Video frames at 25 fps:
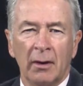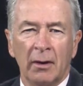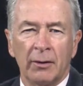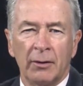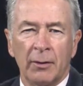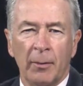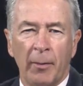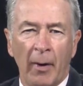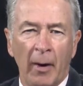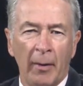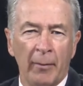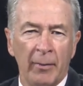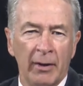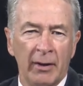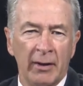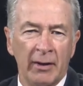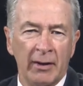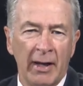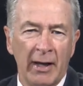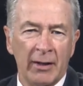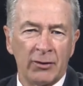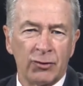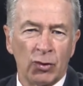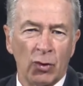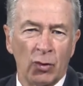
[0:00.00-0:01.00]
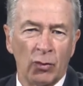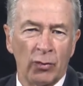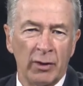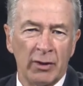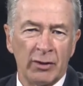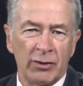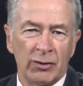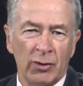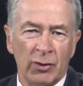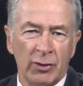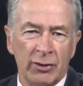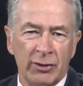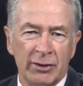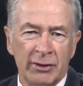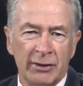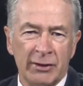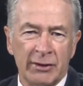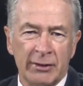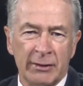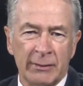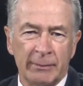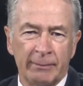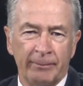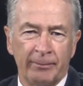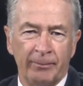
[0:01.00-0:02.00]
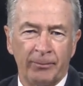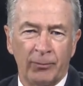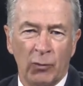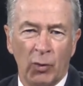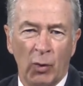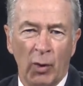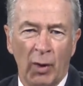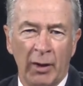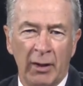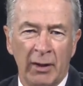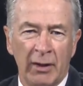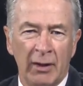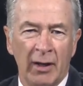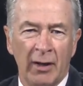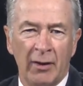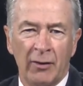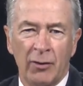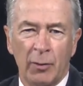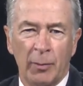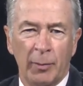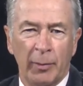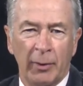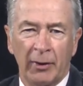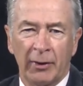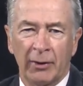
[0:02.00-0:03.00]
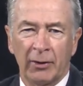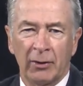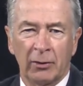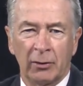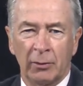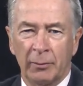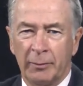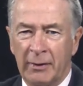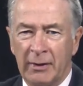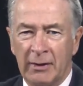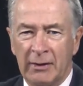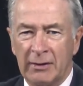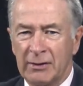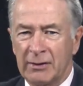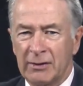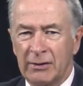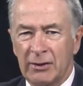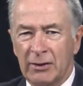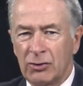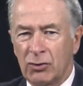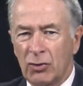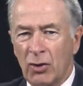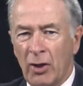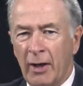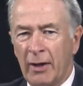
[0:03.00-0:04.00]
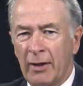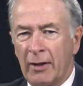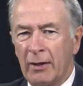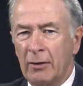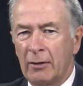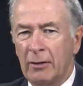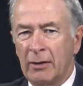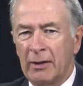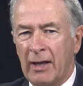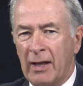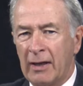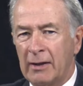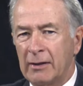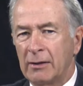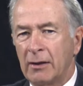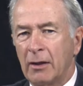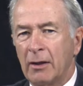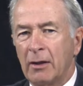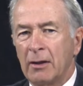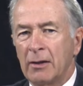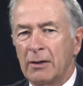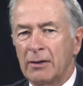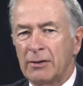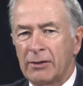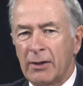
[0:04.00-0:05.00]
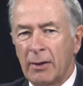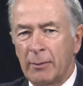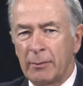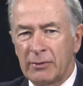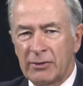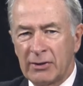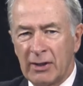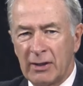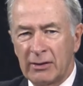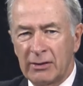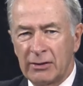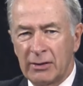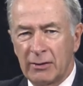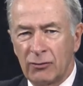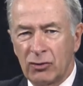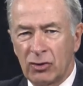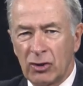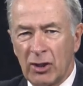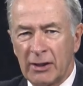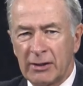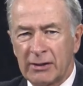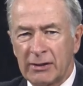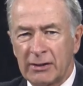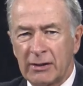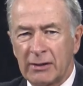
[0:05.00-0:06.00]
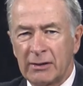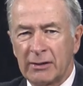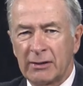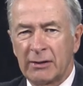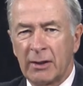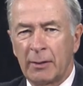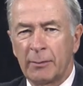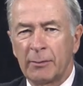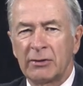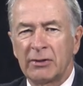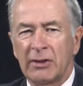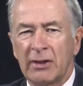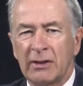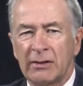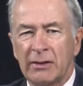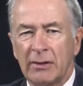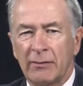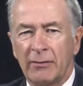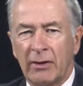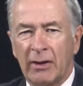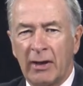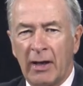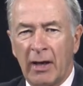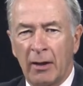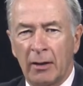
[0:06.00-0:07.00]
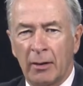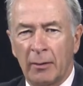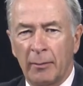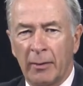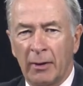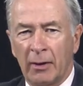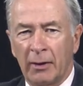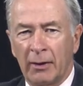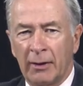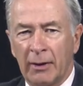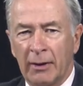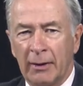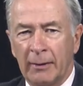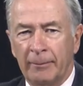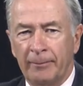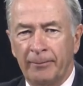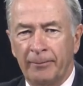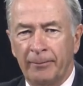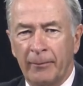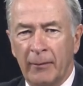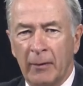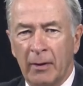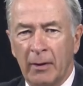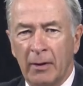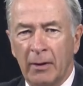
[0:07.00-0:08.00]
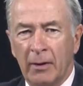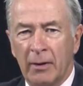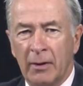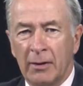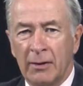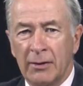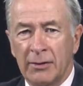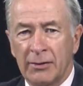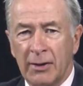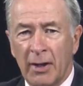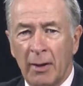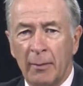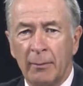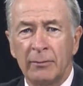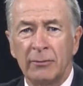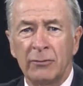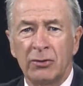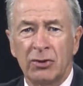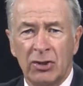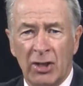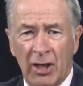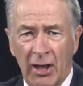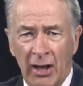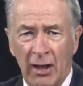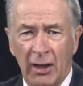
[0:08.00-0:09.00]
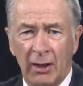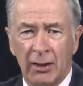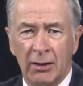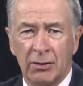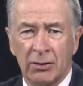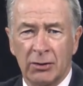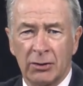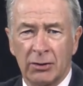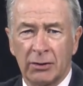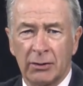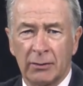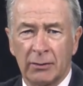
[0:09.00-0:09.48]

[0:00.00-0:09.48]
Department of Natural Resources, or any other political means to try to get some sense of justice, some sense of accountability, some change.